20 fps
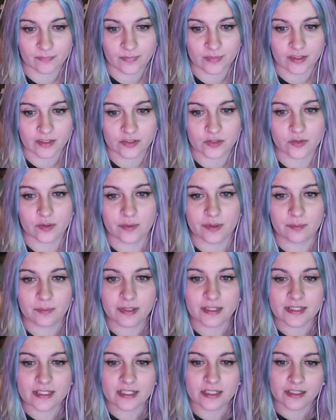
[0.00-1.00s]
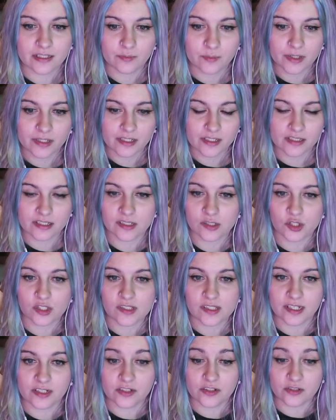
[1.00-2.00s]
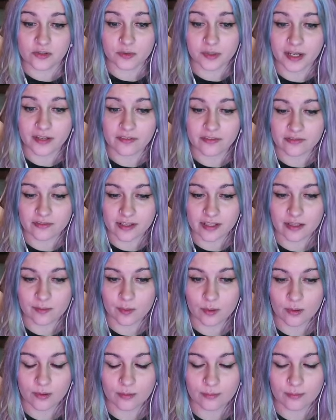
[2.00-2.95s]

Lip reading: So I want to pencil in what digits I do have available.